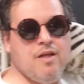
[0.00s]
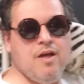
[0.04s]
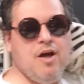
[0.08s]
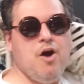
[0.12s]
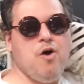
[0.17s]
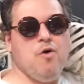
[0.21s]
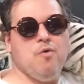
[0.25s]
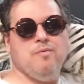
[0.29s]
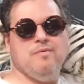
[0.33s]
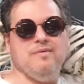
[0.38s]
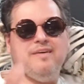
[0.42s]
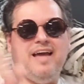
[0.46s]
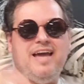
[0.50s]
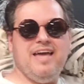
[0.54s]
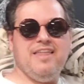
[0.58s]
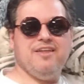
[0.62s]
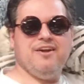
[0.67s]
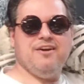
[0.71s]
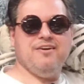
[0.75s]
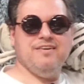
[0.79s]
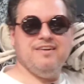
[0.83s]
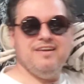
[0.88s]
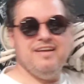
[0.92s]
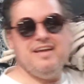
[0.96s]
Oh, hey
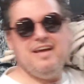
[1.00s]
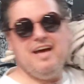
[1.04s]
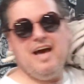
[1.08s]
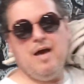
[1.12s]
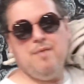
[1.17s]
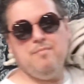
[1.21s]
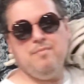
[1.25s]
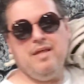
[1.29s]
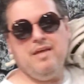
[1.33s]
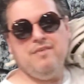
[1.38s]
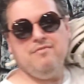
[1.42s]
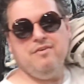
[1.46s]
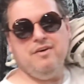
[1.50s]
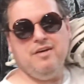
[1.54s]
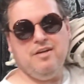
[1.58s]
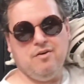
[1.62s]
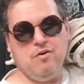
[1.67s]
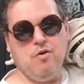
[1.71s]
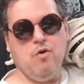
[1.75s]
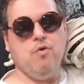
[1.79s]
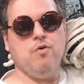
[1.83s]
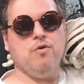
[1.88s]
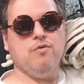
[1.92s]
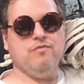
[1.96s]
there. I'm Dave Hunt,
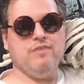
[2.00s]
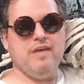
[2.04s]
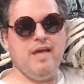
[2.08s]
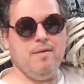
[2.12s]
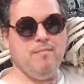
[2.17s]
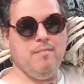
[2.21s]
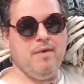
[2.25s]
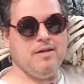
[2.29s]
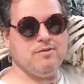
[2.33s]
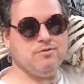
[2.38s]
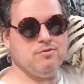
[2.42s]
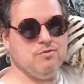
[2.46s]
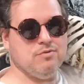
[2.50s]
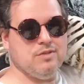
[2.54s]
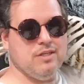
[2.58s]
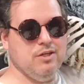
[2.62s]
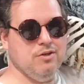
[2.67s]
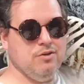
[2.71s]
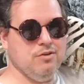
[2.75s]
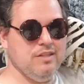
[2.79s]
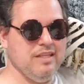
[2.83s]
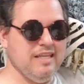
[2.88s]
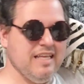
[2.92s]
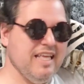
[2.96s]
owner of GameMasters
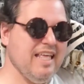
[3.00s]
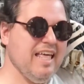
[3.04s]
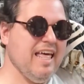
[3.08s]
Guild,